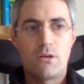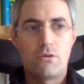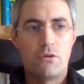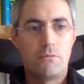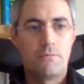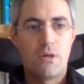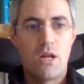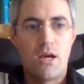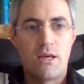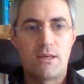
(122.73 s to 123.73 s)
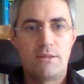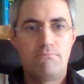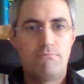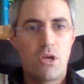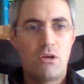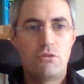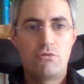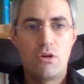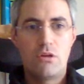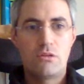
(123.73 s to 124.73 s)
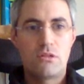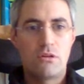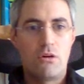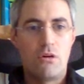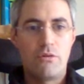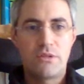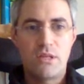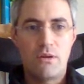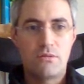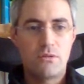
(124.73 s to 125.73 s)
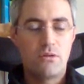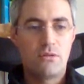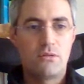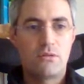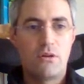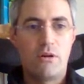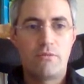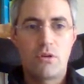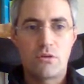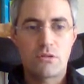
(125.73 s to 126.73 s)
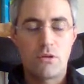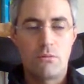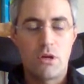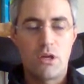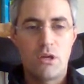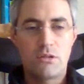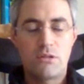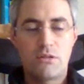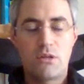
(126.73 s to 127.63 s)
don't know, like hundreds or thousands of custom alerts,